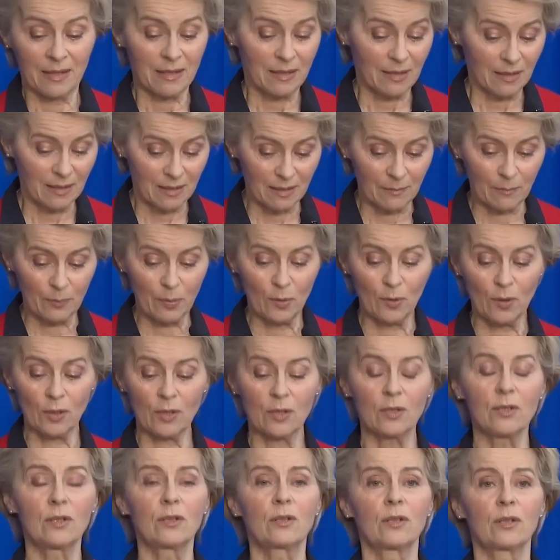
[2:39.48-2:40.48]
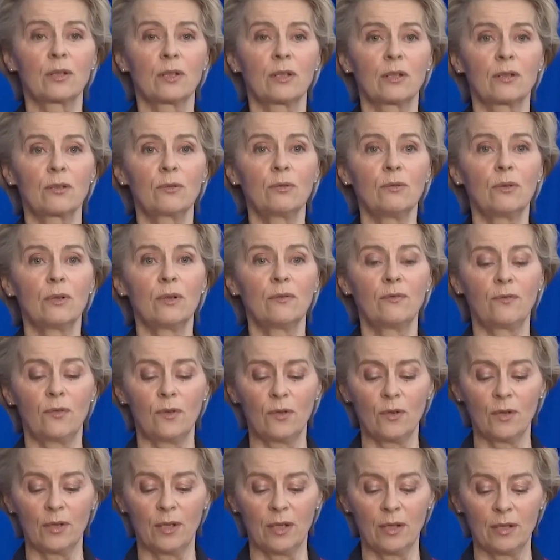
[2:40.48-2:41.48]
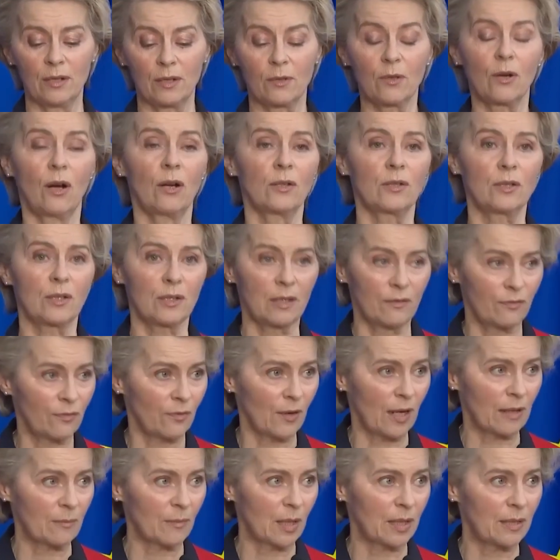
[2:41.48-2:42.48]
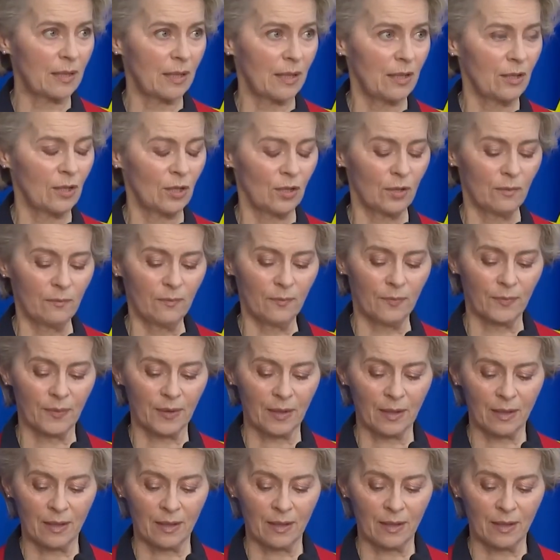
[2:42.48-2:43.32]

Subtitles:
This is important to avoid costly fragmentation.